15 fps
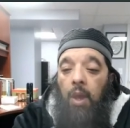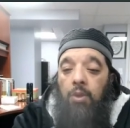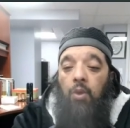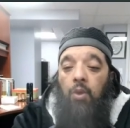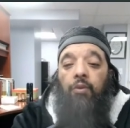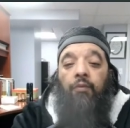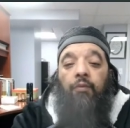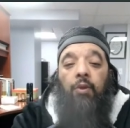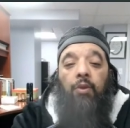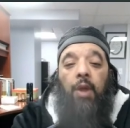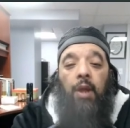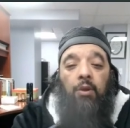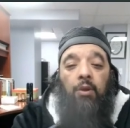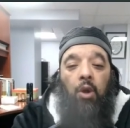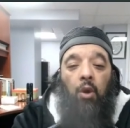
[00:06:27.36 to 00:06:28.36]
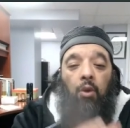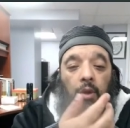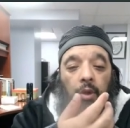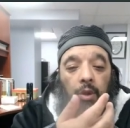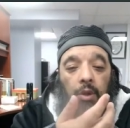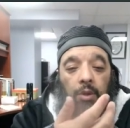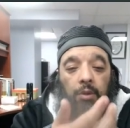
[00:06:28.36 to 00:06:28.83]
And those of you that know
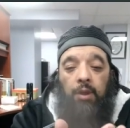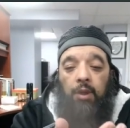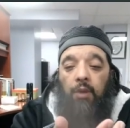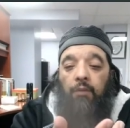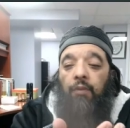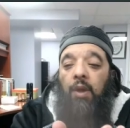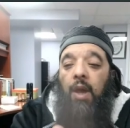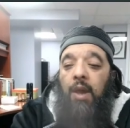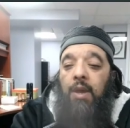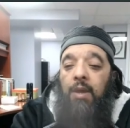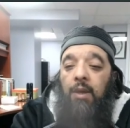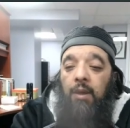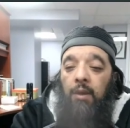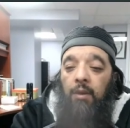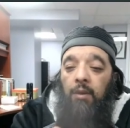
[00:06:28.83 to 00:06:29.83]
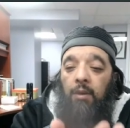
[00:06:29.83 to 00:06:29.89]
that if qay,